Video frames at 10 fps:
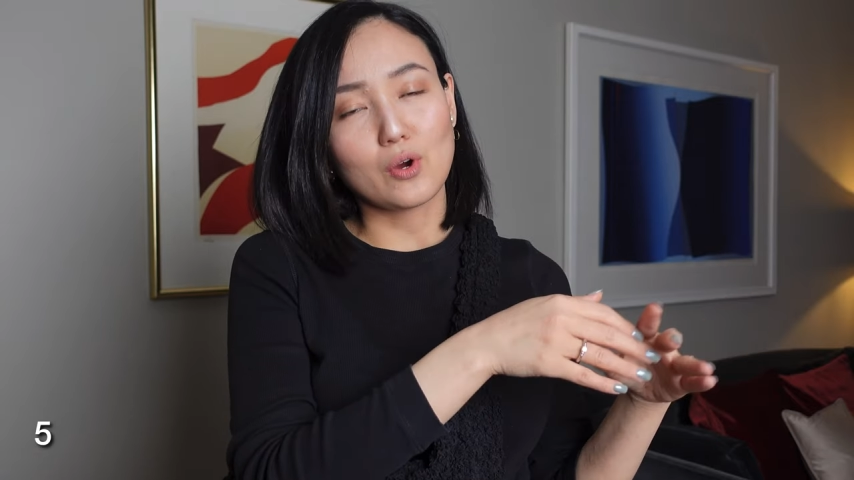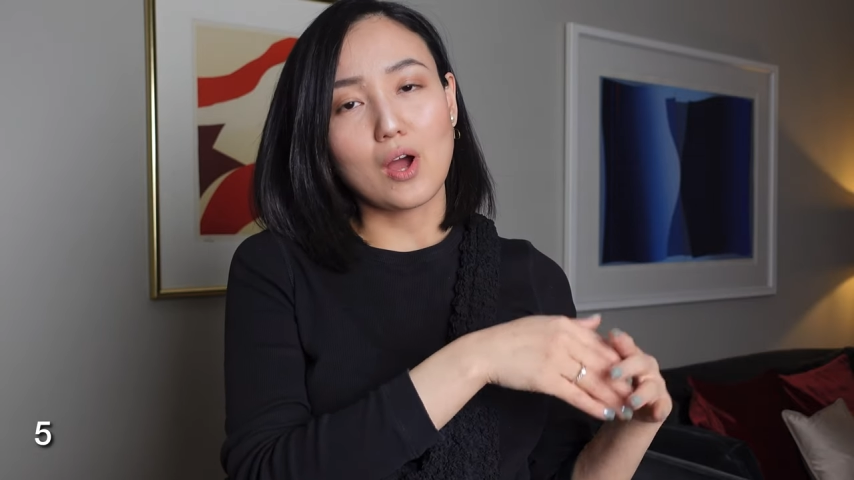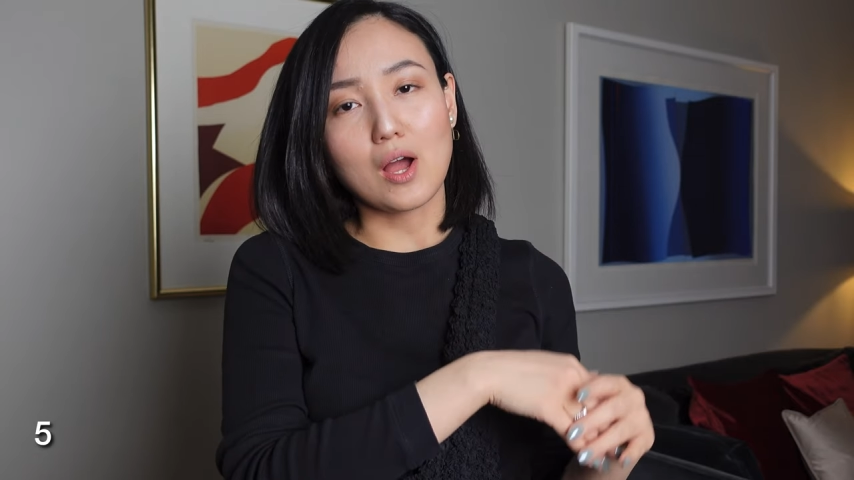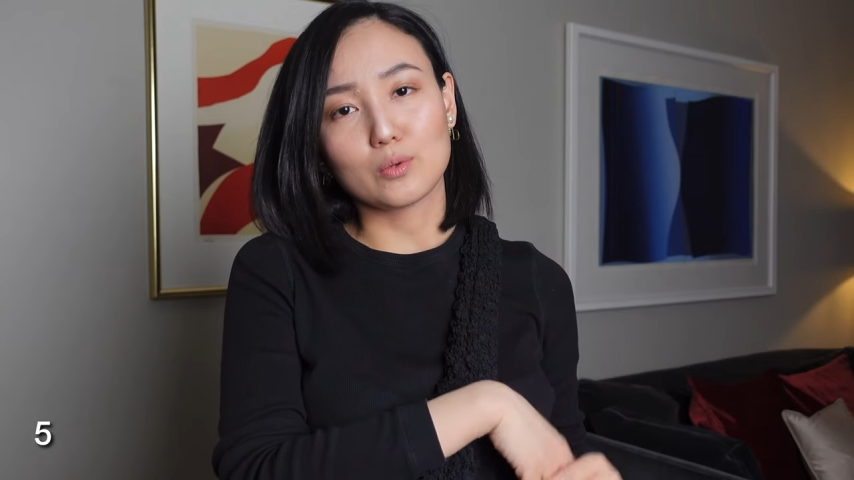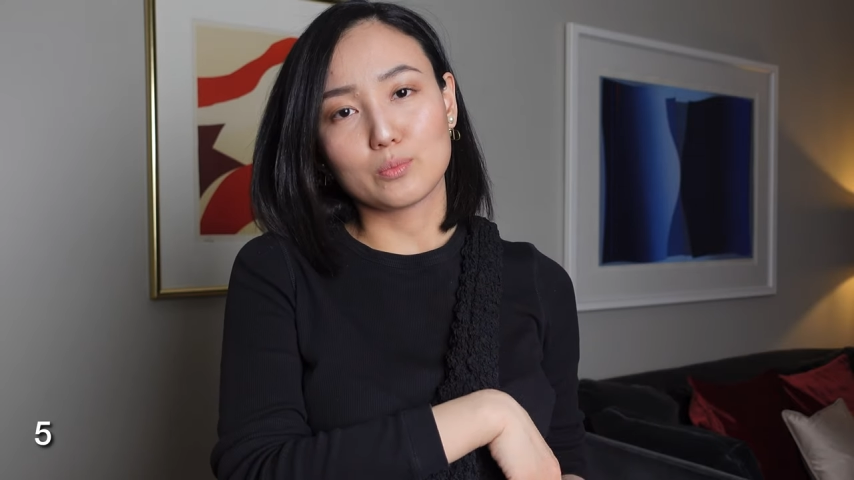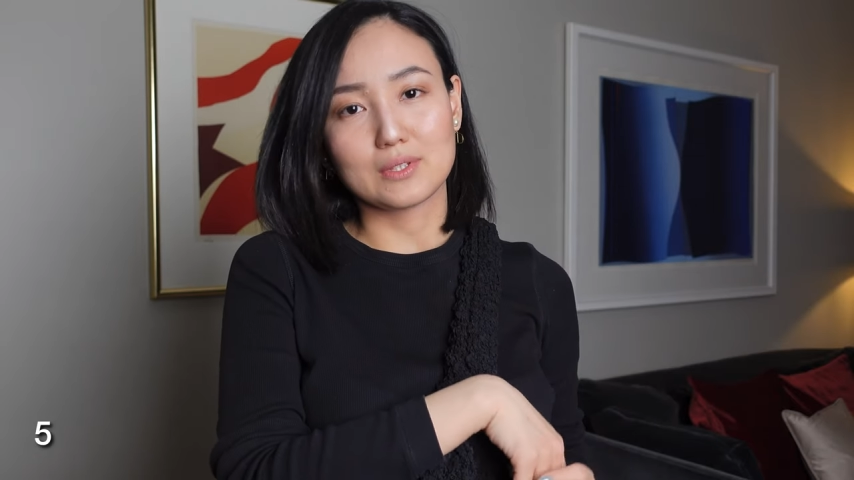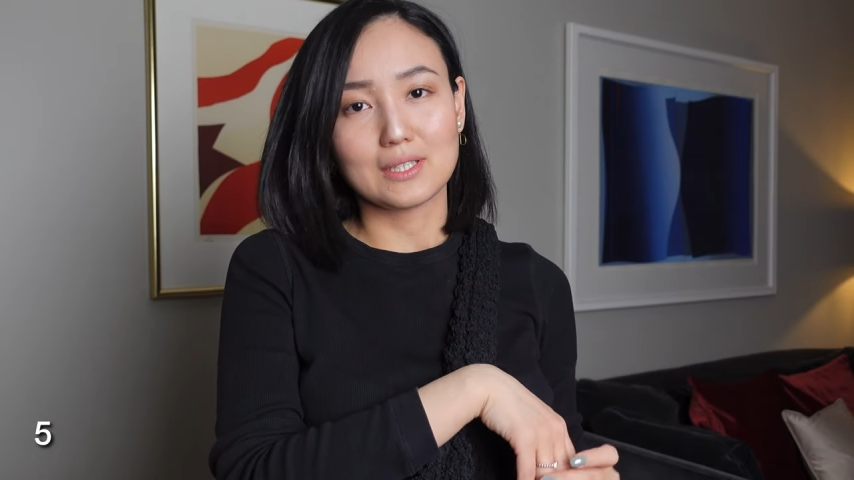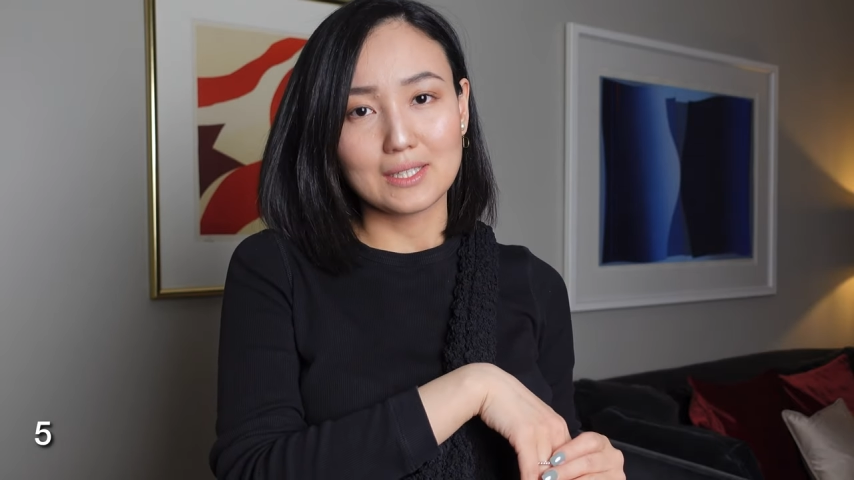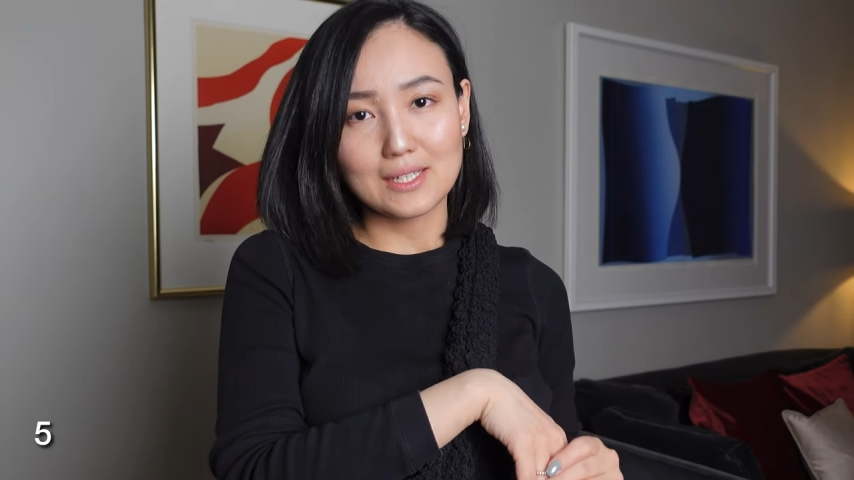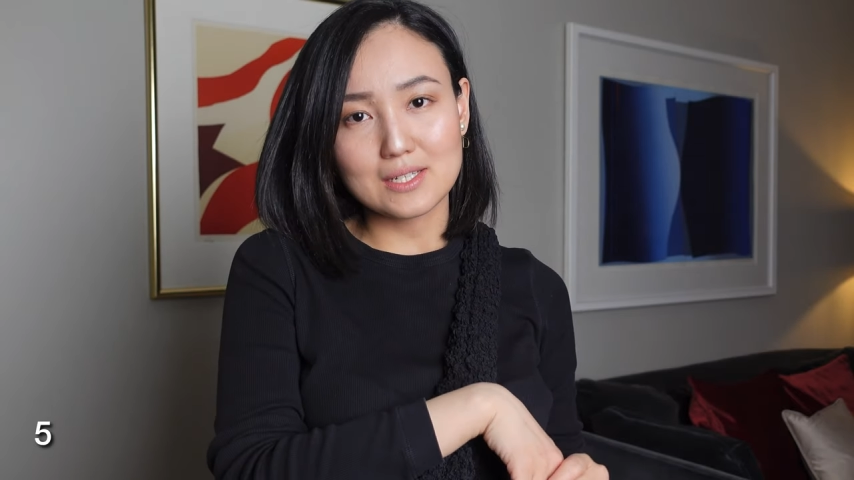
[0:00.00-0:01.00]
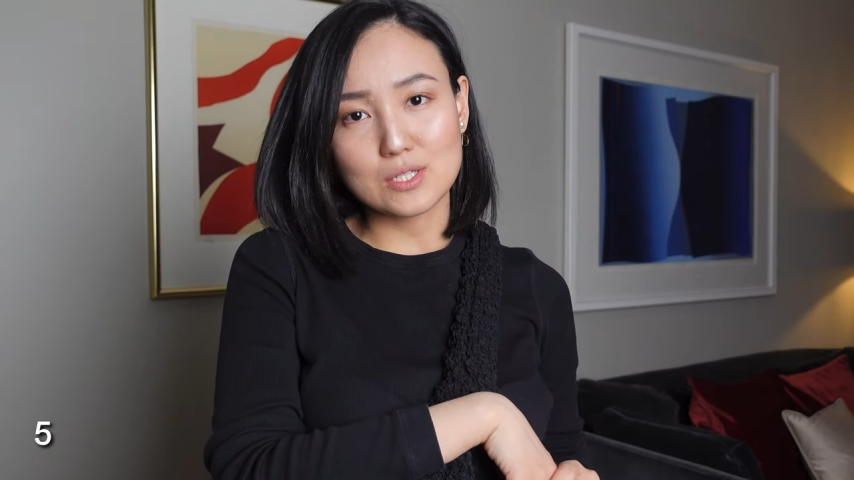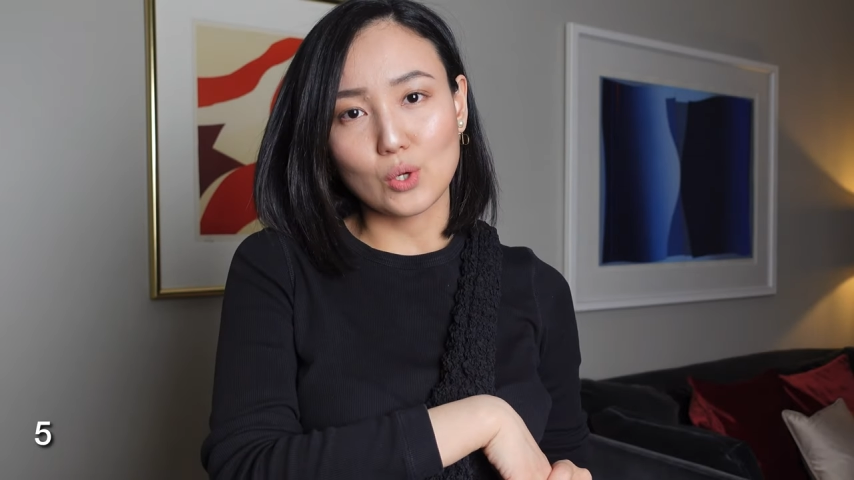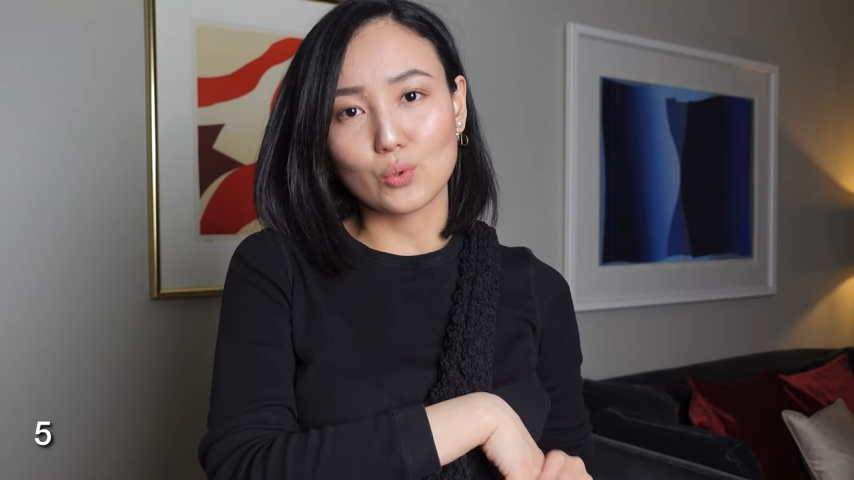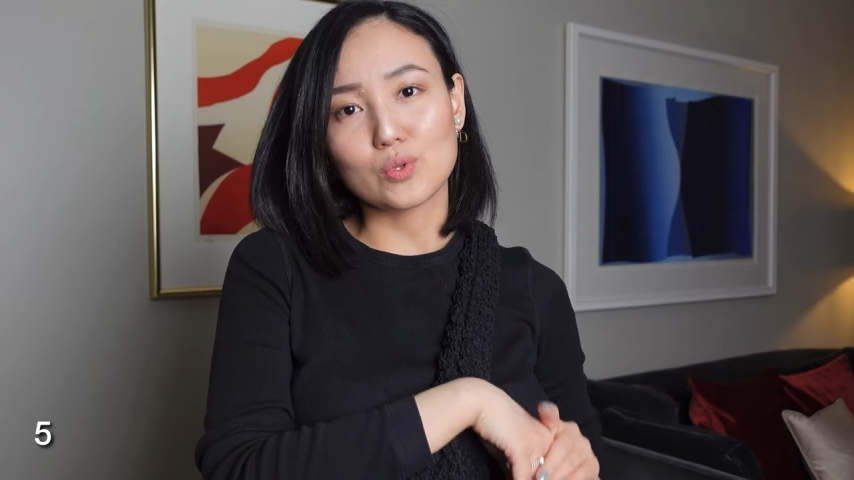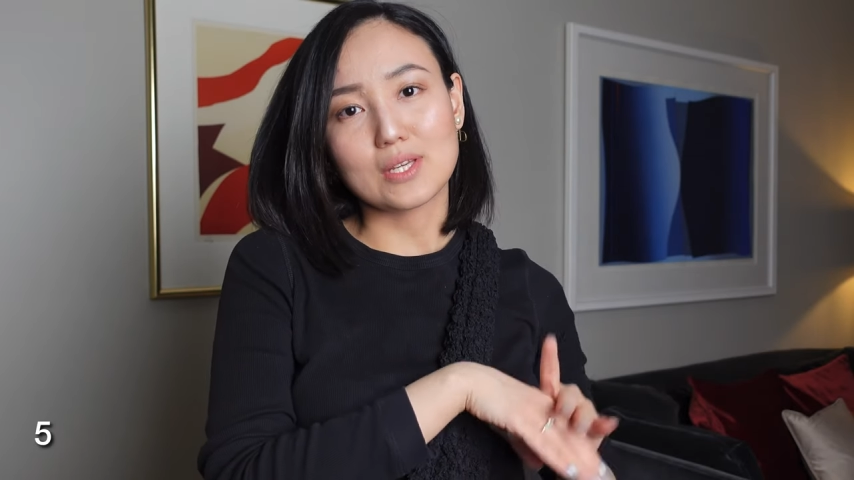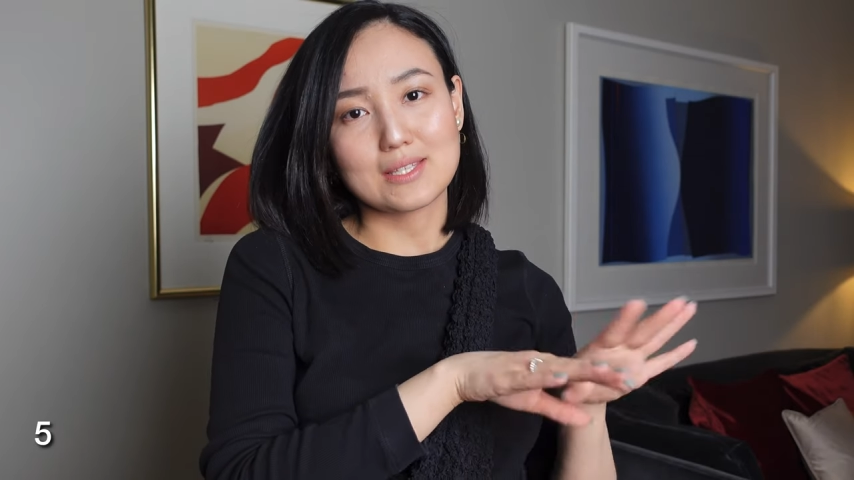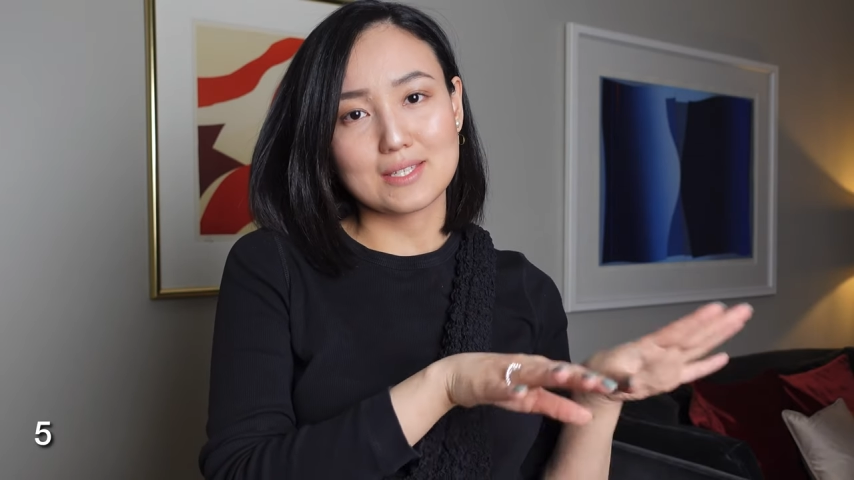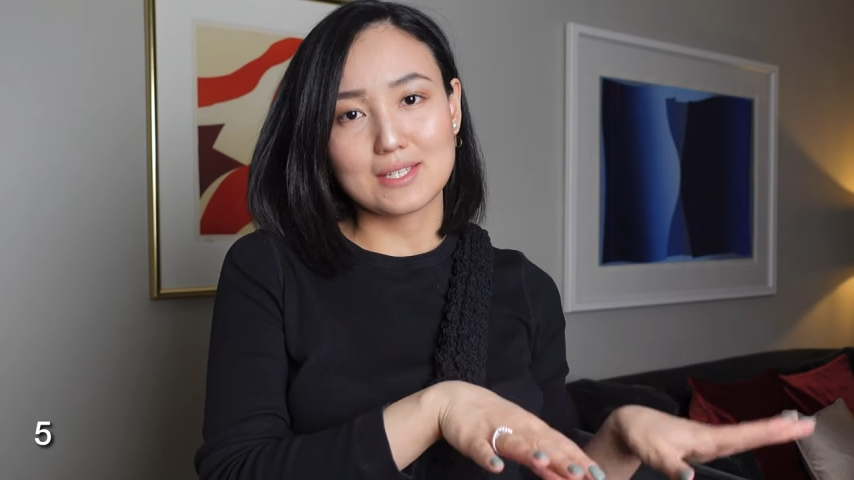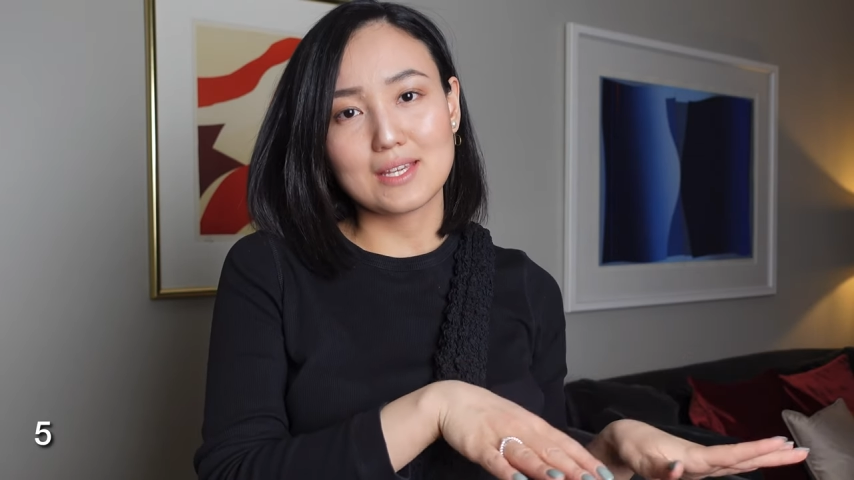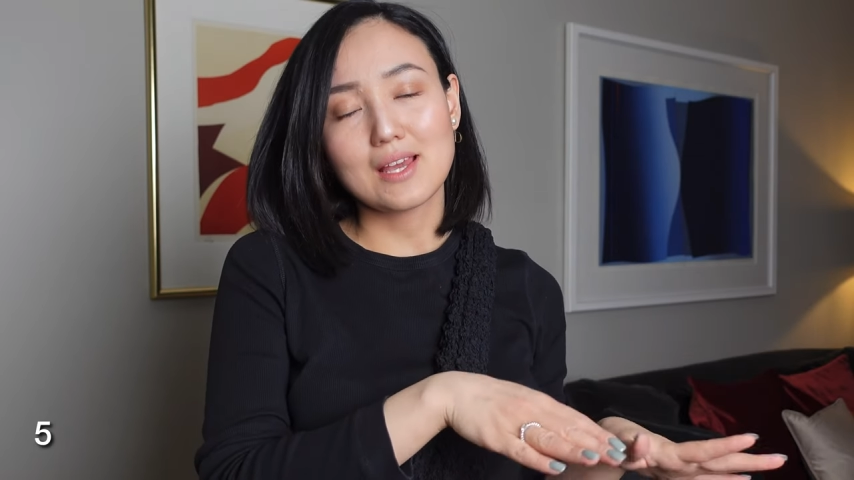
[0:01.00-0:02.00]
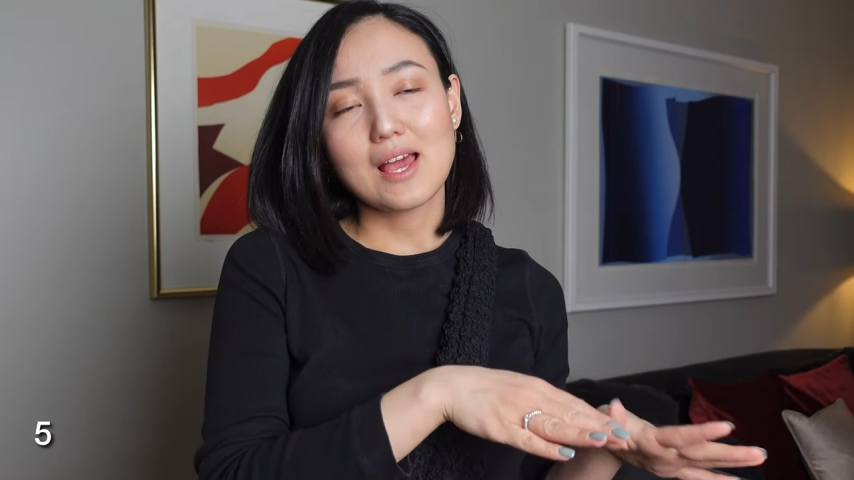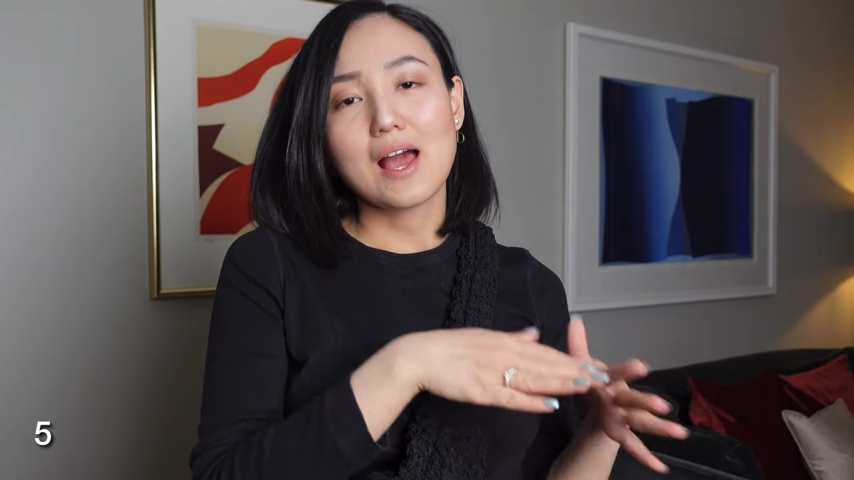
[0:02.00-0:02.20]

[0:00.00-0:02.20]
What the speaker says: I'll put the link so you can see